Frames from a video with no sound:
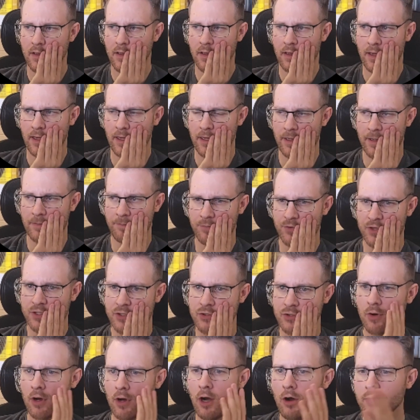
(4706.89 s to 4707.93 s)
Because
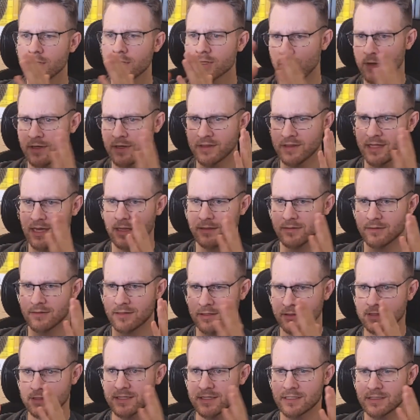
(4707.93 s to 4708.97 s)
you always want that
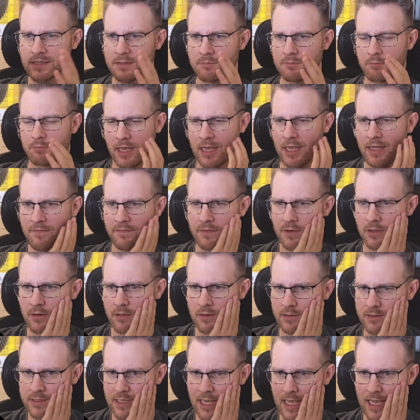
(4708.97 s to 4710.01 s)
consistent behavior
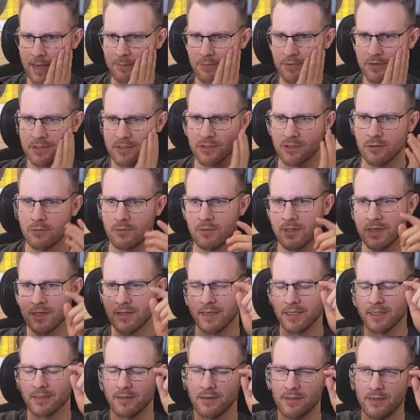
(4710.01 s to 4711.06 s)
to happen, because you don't want to,
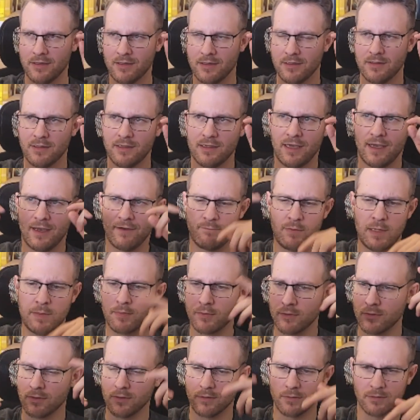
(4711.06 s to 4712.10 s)
like, have
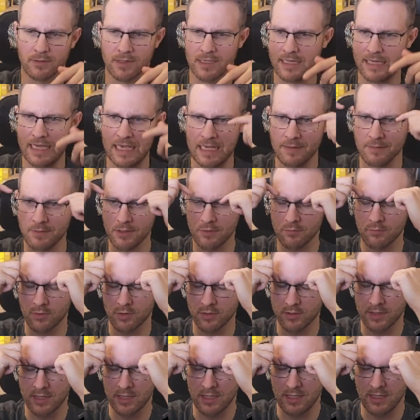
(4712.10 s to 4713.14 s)
people game it where
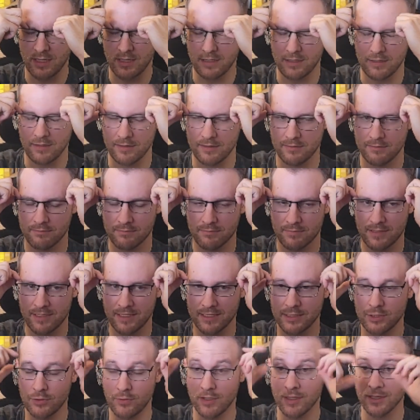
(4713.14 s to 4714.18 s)
they get
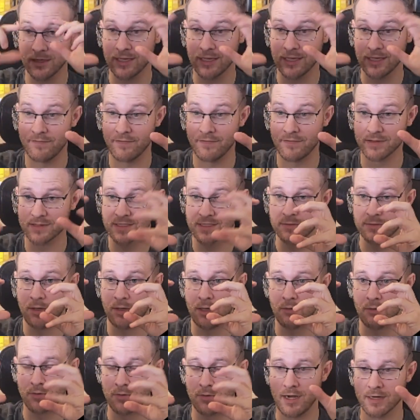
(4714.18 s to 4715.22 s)
to 11
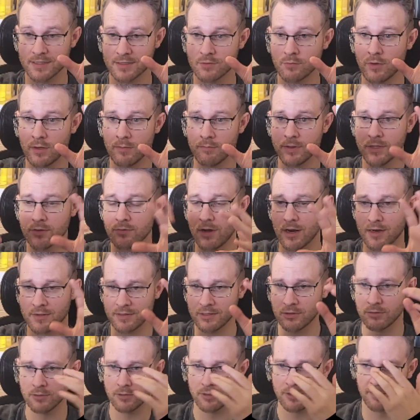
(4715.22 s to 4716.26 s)
small rocks and one big rock and they
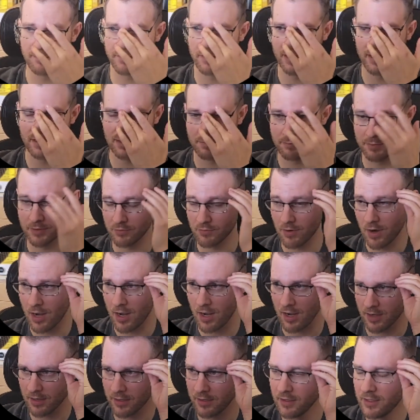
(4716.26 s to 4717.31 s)
only ever hit the big
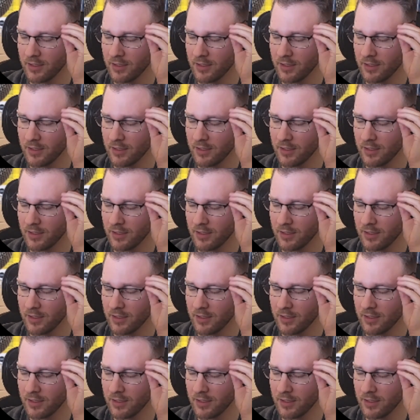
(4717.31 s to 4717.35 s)
rock.